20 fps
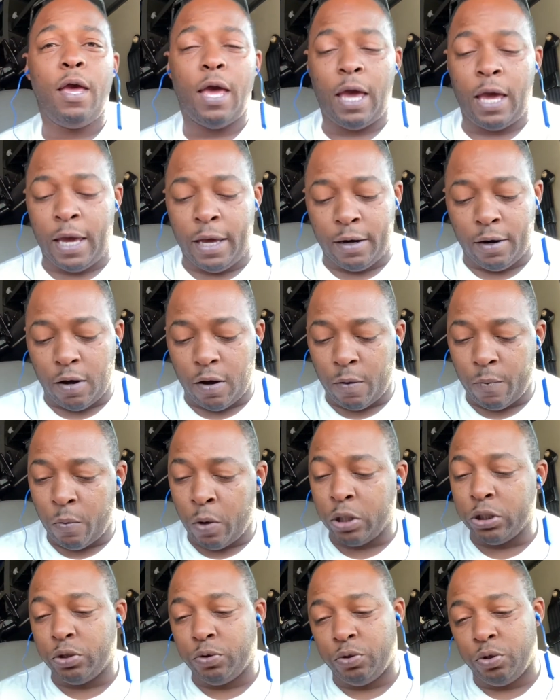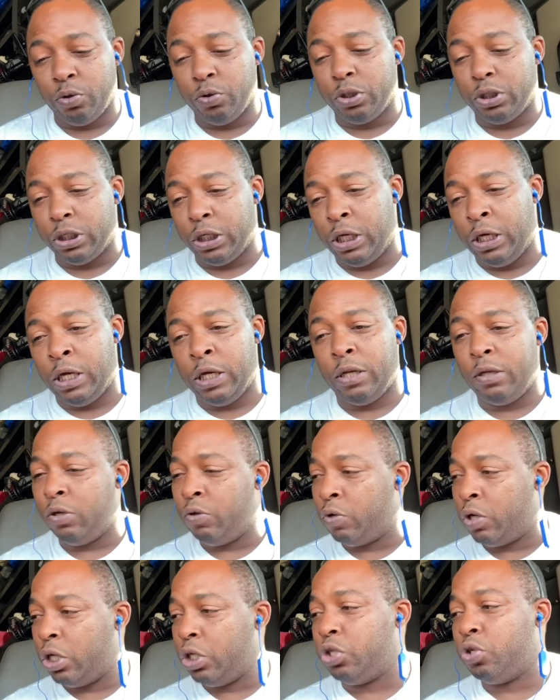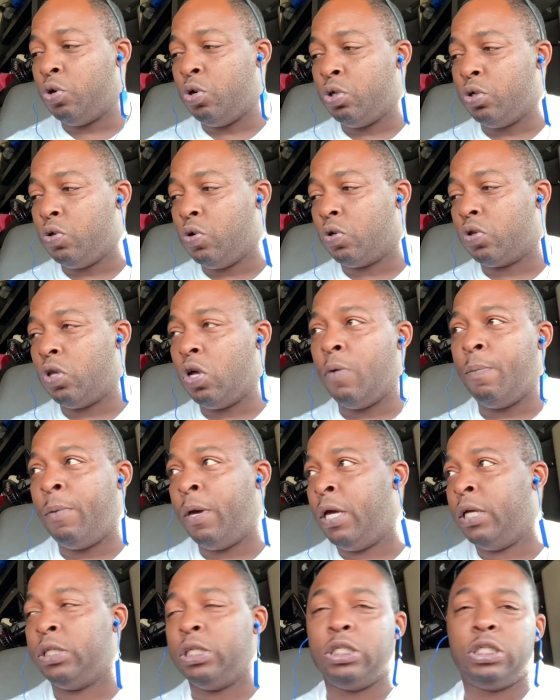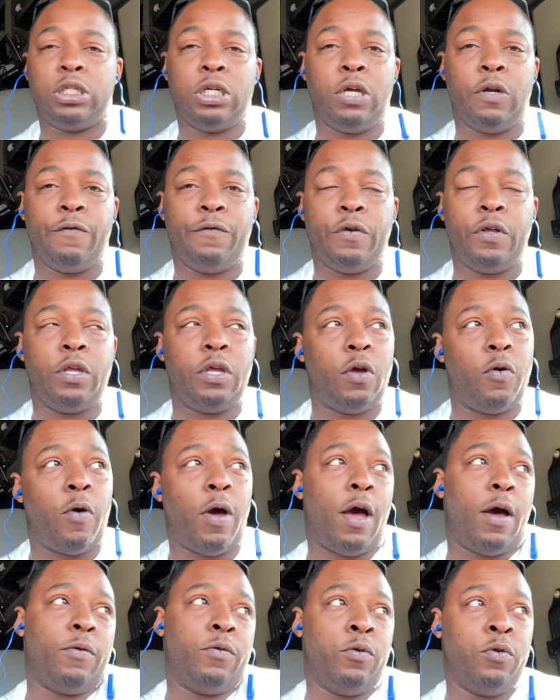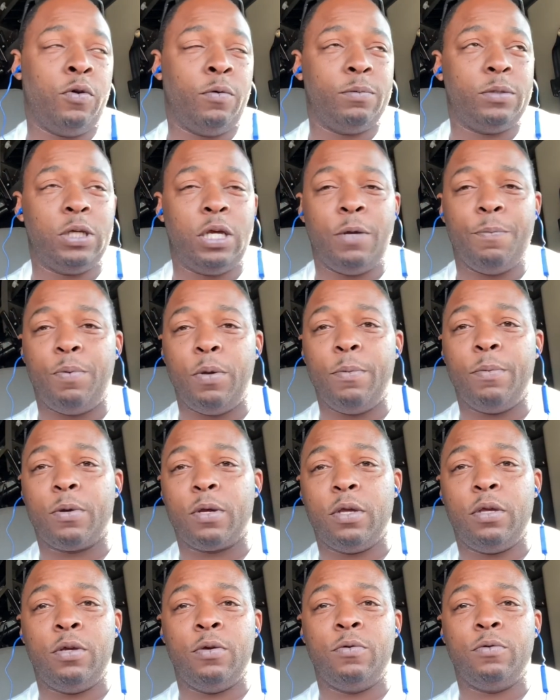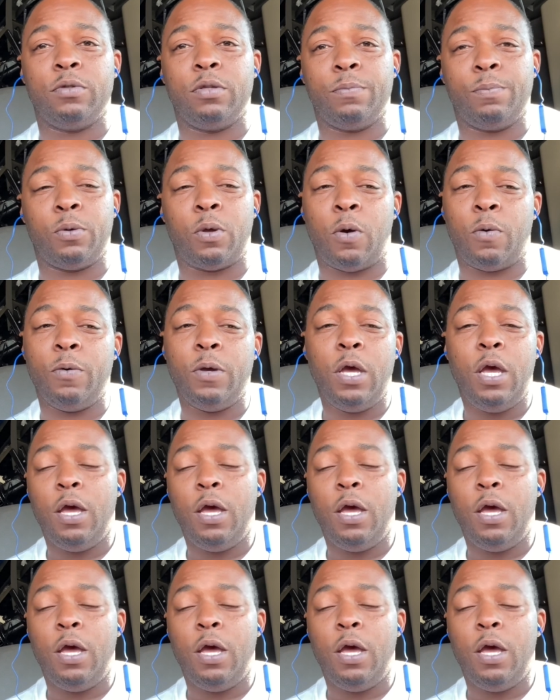And once you do see it, you get yours hooked up, man, just share the video out. You know what I'm saying? People can use it, bro.